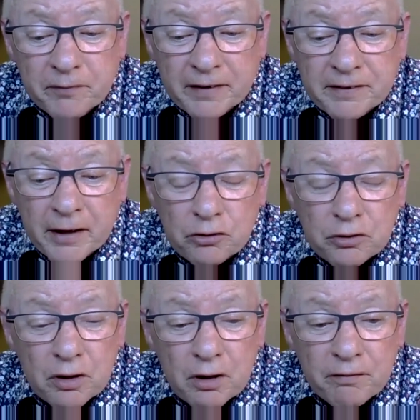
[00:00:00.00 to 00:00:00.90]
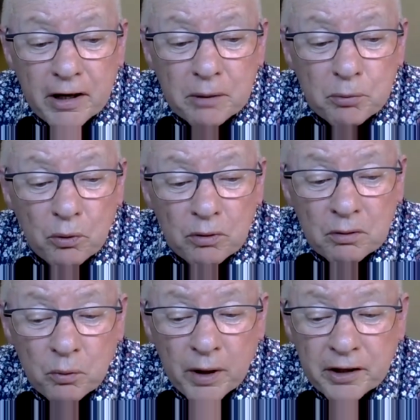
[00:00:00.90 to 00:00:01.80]
is a valuable
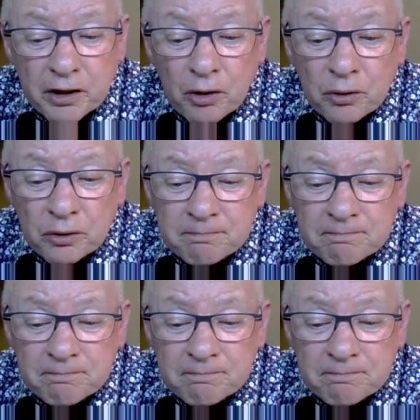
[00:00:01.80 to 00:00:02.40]
way to go.